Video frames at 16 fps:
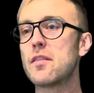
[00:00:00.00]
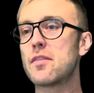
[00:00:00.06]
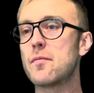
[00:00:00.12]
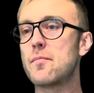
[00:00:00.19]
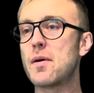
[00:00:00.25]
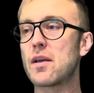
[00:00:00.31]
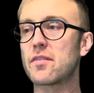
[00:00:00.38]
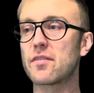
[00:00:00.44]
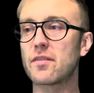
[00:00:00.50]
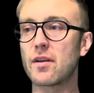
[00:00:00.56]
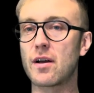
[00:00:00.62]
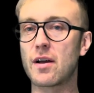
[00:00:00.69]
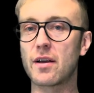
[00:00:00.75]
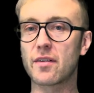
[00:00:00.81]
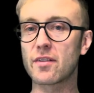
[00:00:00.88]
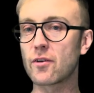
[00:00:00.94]
the best
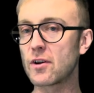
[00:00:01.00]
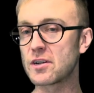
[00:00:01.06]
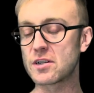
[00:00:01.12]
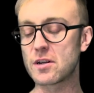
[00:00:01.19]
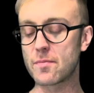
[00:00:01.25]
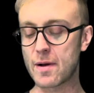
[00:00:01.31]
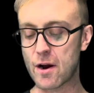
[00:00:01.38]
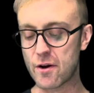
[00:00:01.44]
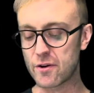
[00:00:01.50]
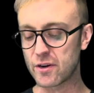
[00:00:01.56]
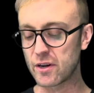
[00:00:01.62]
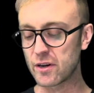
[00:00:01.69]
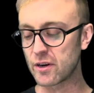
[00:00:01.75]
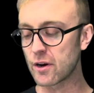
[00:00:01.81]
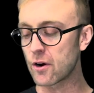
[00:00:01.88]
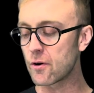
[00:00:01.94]
acceleration and power you
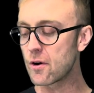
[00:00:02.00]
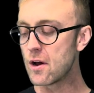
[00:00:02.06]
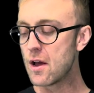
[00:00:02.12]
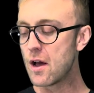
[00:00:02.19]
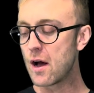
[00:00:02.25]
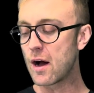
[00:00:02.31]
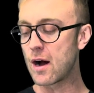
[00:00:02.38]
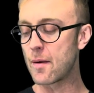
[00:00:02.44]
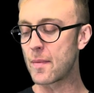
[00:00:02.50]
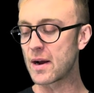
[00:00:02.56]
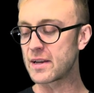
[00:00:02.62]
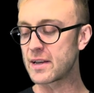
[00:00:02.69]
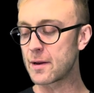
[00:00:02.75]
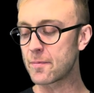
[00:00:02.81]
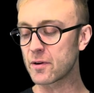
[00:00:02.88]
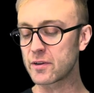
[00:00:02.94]
can go, I
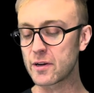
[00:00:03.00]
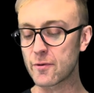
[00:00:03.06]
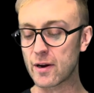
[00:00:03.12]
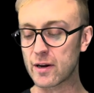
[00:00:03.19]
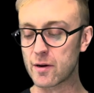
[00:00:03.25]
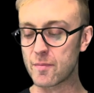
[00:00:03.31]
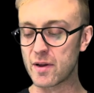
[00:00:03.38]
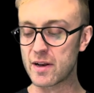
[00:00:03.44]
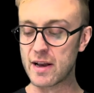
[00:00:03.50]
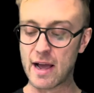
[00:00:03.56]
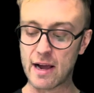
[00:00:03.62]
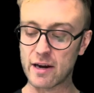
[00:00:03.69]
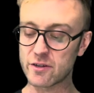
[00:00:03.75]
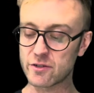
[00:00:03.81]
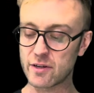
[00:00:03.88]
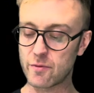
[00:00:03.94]
typically recommend
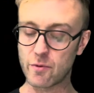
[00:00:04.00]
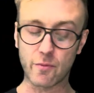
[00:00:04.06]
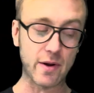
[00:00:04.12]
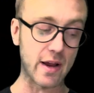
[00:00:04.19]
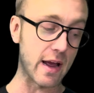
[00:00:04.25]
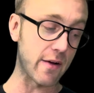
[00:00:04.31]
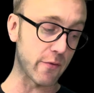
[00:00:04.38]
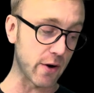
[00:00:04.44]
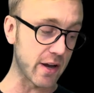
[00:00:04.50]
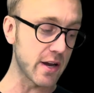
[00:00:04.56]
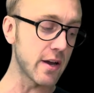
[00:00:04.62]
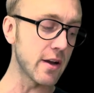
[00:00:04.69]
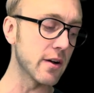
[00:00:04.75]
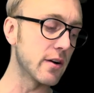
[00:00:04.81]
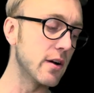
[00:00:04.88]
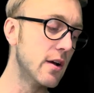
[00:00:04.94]
actually what we have right
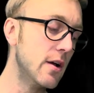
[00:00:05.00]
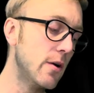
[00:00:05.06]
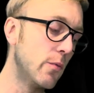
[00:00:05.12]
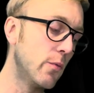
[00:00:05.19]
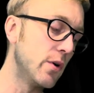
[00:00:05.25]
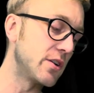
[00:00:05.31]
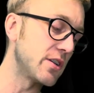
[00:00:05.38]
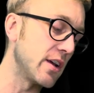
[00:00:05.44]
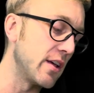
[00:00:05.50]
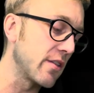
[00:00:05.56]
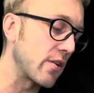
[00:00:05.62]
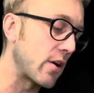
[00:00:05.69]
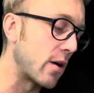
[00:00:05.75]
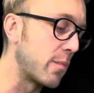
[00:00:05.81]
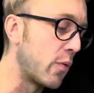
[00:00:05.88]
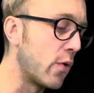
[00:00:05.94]
here, which is
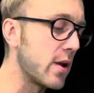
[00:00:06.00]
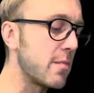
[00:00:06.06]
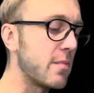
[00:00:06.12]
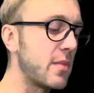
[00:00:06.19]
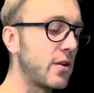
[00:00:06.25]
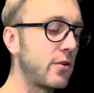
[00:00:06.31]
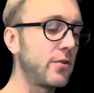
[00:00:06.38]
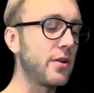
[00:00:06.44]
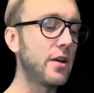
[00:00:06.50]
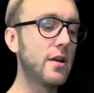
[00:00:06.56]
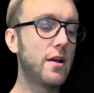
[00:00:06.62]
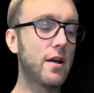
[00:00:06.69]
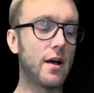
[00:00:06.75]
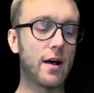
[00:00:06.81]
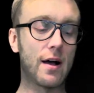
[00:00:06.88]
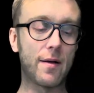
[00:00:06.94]
our point milled.
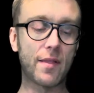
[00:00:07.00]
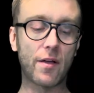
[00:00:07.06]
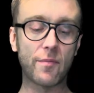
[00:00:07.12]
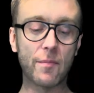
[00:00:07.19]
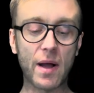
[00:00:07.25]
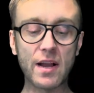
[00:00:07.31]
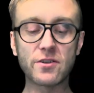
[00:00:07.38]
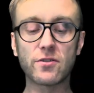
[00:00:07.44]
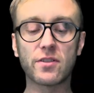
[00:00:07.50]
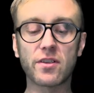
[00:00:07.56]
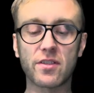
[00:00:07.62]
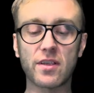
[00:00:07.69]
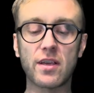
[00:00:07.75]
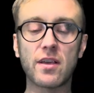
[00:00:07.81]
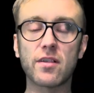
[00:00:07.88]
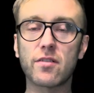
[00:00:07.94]
Now, mind you, this
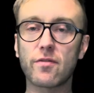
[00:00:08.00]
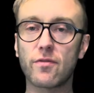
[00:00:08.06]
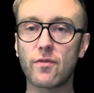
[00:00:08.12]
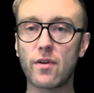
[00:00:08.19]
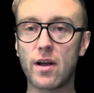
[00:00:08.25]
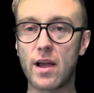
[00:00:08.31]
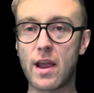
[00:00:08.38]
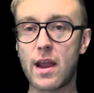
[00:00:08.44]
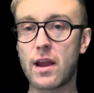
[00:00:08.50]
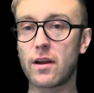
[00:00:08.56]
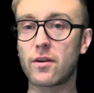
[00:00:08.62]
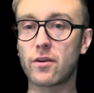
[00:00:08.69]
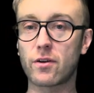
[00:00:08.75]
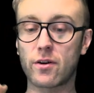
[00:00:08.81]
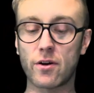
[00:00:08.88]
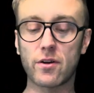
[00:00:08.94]
is a
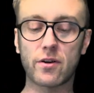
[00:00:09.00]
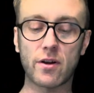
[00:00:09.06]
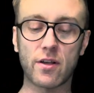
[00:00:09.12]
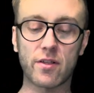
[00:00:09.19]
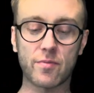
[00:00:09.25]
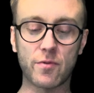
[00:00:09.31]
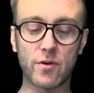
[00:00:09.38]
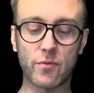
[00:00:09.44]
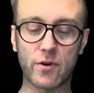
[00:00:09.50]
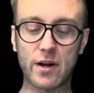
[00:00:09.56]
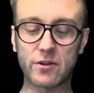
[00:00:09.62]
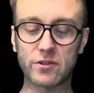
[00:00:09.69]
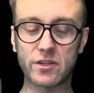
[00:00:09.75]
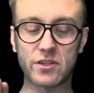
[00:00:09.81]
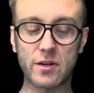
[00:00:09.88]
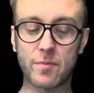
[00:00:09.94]
current customer. We're
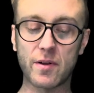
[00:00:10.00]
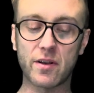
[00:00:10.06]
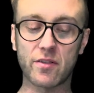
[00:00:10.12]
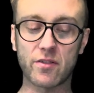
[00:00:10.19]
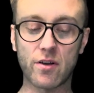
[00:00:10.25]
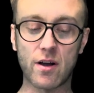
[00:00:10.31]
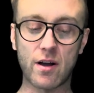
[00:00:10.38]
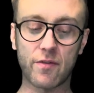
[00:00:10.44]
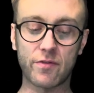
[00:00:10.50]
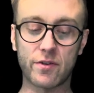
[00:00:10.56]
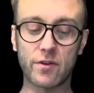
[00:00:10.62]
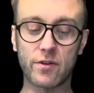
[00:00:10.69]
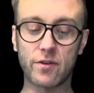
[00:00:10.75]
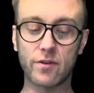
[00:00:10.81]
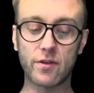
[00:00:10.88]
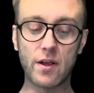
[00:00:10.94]
actually shipping this off
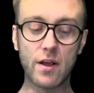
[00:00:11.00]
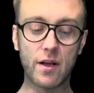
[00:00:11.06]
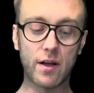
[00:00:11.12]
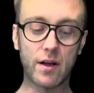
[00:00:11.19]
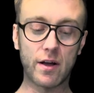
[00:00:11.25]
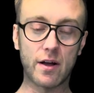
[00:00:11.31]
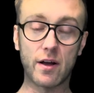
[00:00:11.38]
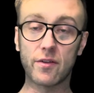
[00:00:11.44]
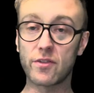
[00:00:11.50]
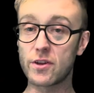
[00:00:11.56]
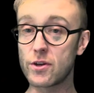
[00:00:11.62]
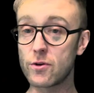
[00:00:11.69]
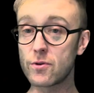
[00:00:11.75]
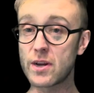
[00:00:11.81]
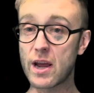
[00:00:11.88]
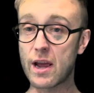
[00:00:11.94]
to
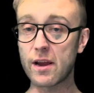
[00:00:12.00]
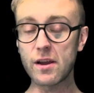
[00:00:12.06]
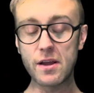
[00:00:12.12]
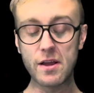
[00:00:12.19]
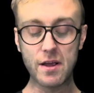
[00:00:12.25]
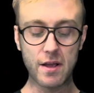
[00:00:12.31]
the UK.